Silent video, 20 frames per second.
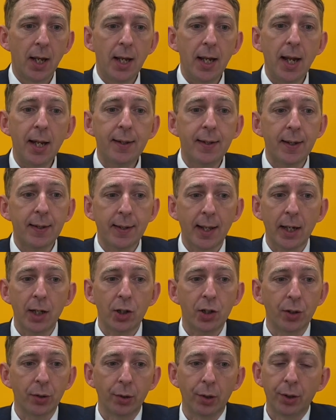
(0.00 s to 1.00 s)
It's
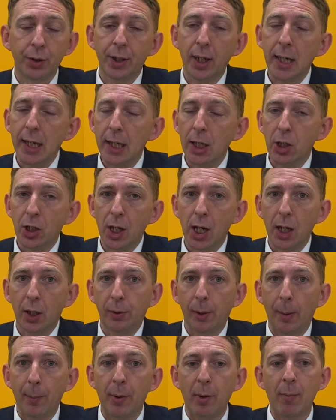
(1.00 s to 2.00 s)
essential that each year
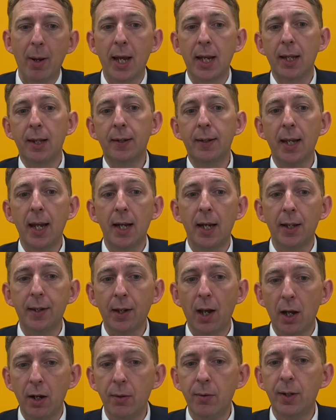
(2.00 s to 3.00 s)
group remains in its
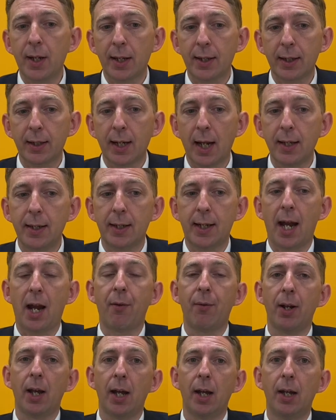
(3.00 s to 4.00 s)
own designated
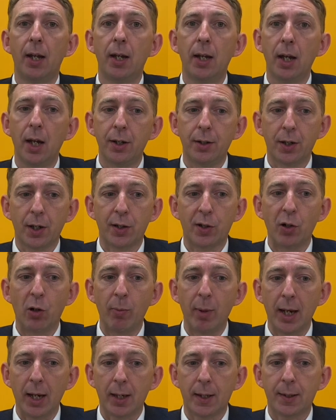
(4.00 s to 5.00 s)
area and does not
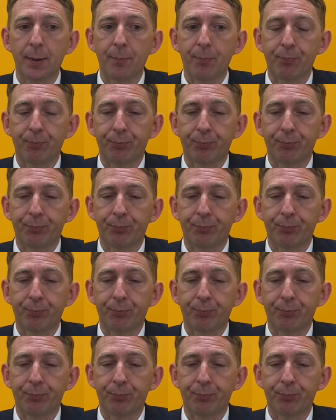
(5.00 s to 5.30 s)
mix.